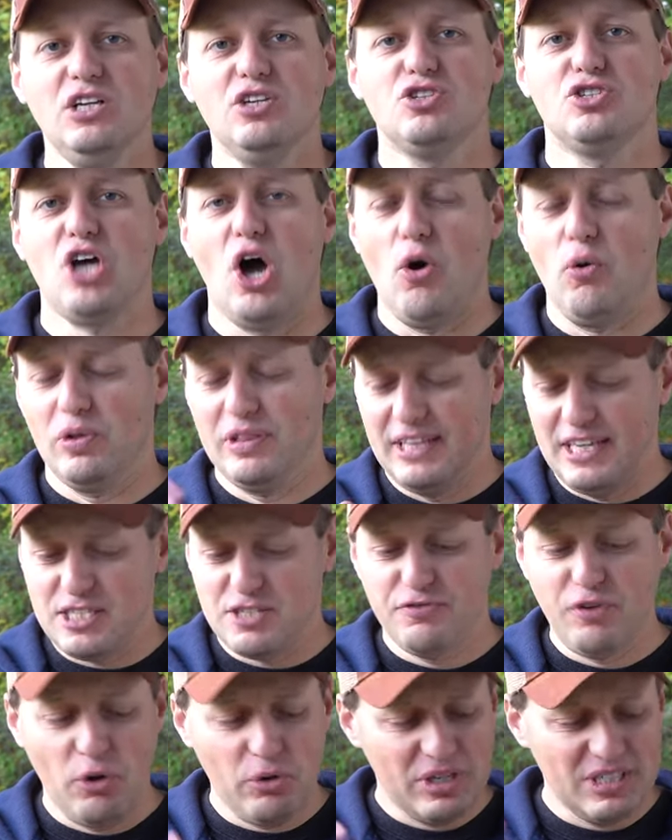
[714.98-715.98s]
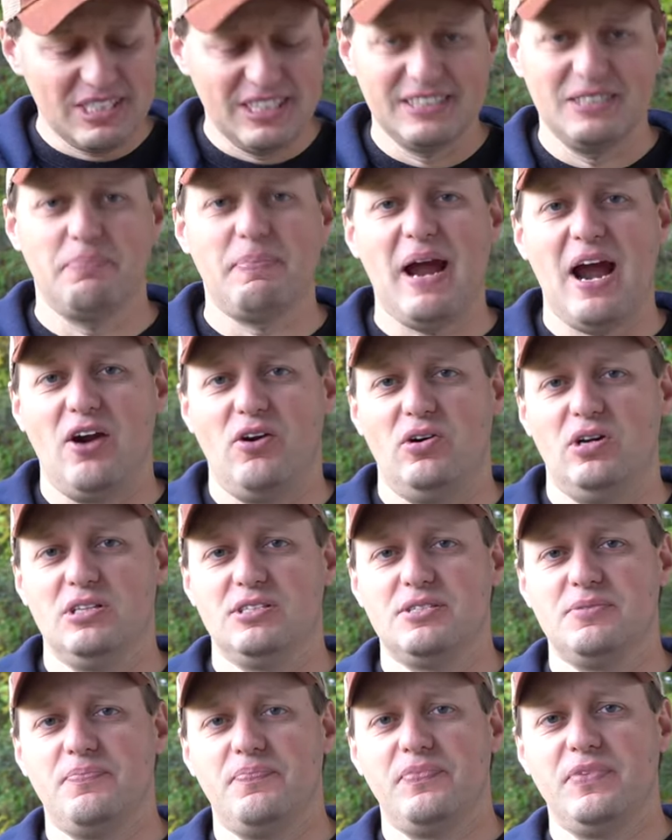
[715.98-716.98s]
So let's focus on the
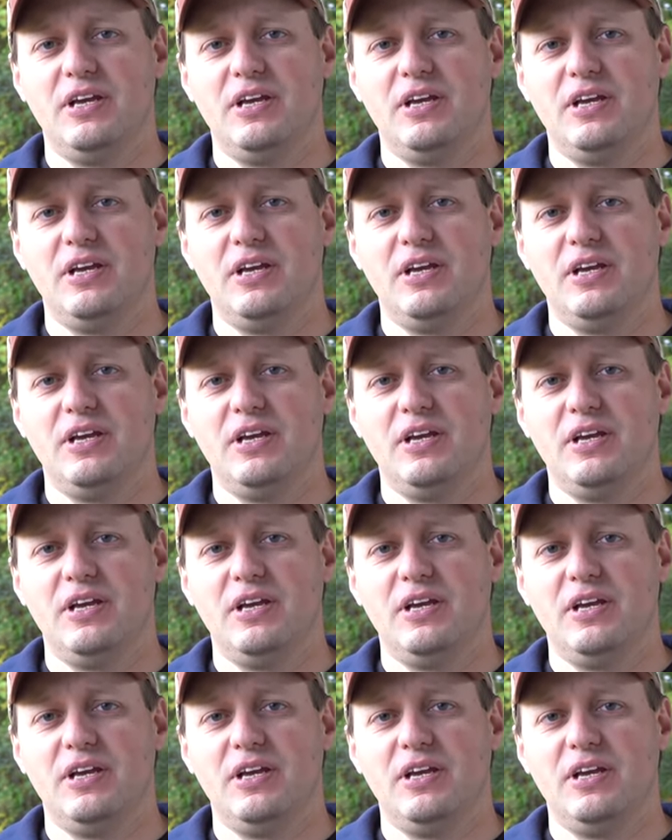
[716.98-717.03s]
barrels.